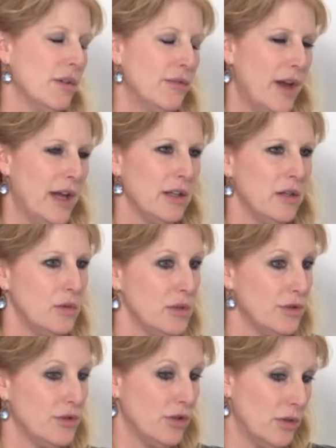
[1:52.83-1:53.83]
The value
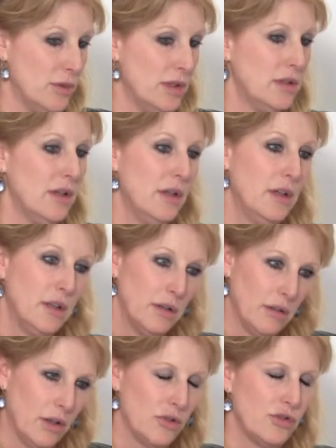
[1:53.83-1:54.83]
is determined
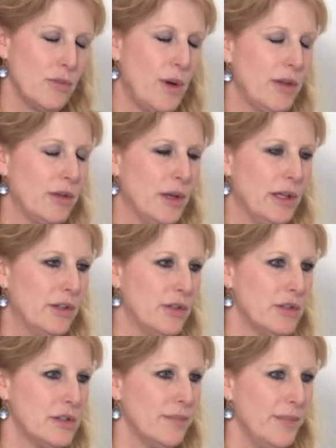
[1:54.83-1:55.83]
largely by the
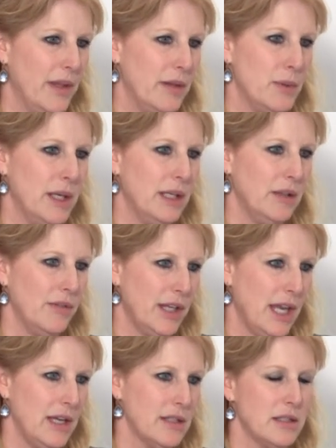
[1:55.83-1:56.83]
creditors at the beginning of the
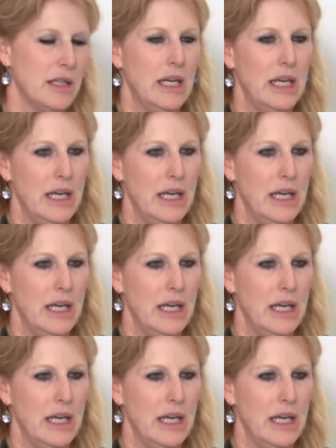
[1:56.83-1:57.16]
case,